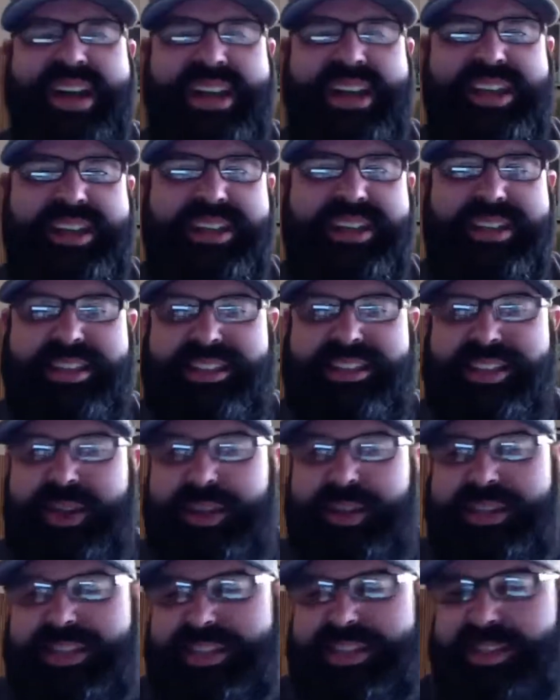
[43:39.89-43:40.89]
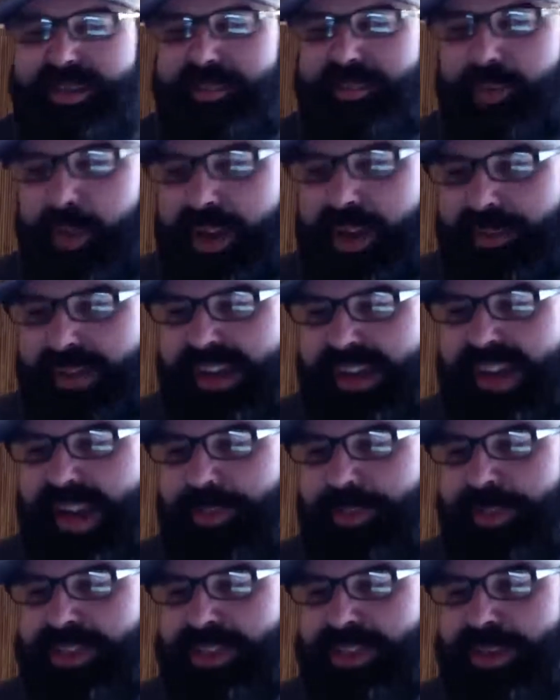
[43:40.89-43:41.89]
this is a 40-minute
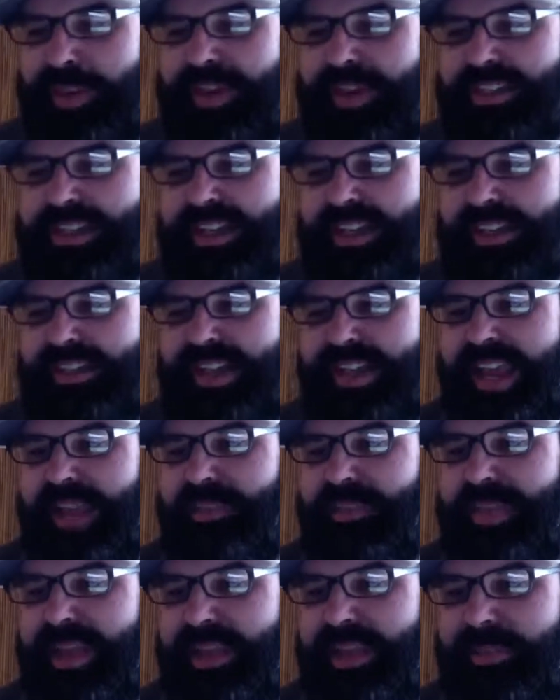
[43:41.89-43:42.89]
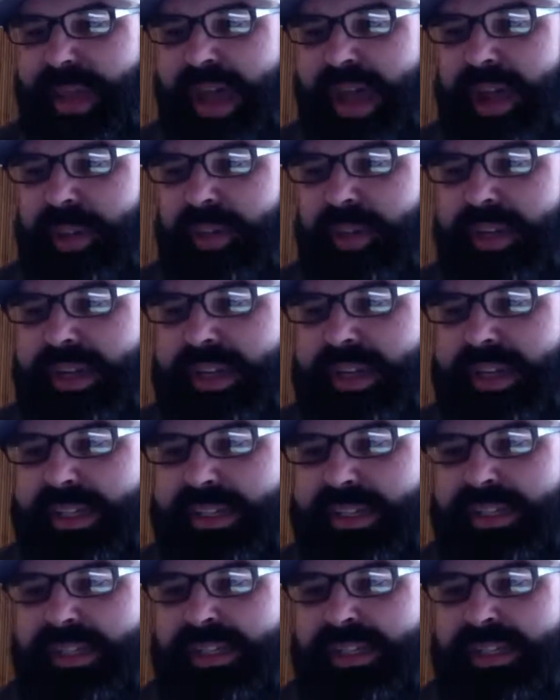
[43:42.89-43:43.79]
episode. It's going to take me about, I